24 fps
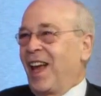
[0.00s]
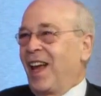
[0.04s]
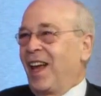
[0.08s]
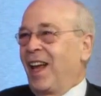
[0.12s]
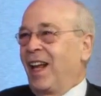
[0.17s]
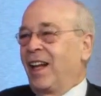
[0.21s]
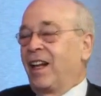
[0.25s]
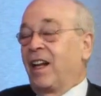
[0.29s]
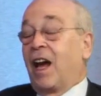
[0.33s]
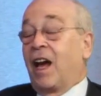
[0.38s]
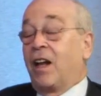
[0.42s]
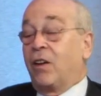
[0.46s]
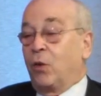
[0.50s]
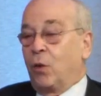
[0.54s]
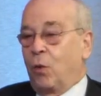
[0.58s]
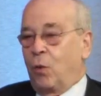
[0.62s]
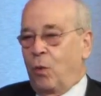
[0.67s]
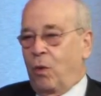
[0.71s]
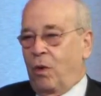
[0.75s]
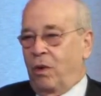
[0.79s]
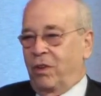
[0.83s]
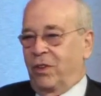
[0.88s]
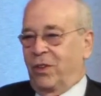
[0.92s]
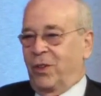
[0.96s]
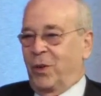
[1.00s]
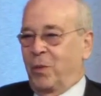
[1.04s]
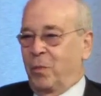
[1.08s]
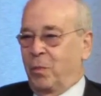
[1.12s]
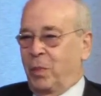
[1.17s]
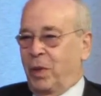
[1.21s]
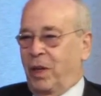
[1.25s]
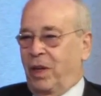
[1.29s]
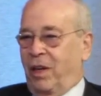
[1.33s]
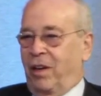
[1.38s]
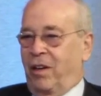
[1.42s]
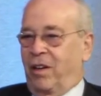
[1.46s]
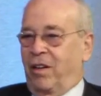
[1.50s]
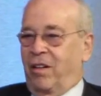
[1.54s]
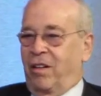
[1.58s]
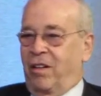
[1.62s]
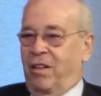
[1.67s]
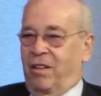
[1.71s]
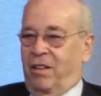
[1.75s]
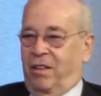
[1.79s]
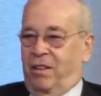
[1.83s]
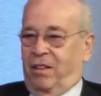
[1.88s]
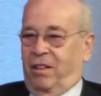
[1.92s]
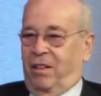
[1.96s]
and I don't want to
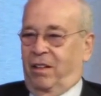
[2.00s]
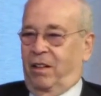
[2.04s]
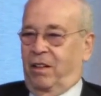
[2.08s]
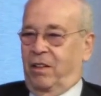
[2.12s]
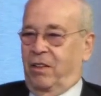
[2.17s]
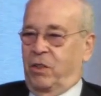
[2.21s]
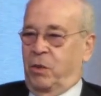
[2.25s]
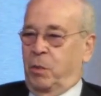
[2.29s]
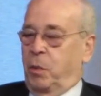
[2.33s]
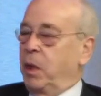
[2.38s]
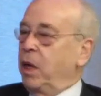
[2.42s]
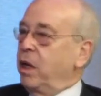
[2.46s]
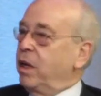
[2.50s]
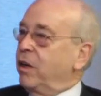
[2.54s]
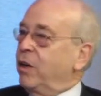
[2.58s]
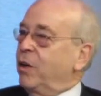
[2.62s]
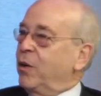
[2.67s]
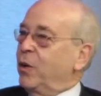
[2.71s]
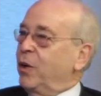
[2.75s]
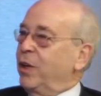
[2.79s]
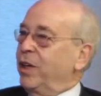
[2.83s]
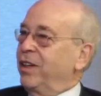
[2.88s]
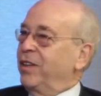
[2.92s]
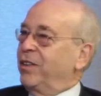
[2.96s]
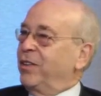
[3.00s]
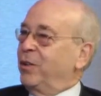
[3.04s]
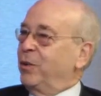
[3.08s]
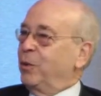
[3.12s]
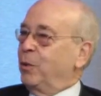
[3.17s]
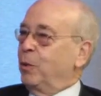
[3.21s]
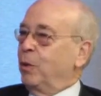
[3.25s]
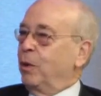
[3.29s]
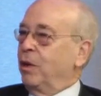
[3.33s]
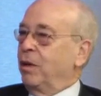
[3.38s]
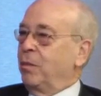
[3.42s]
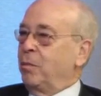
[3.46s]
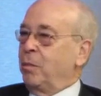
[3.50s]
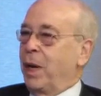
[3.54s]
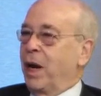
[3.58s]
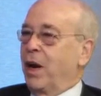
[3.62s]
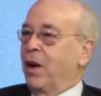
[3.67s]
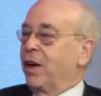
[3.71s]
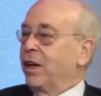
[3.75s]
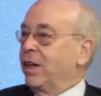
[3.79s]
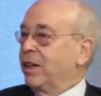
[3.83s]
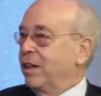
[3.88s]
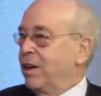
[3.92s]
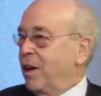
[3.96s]
compare Japan and Korea mm. to a
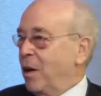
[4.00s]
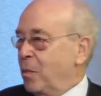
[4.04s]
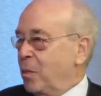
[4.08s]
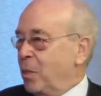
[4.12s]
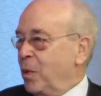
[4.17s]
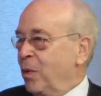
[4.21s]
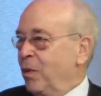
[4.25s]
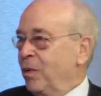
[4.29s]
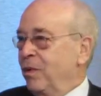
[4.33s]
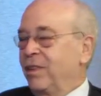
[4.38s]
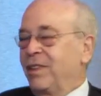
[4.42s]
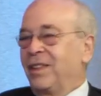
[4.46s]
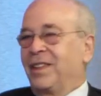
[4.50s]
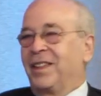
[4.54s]
married couple,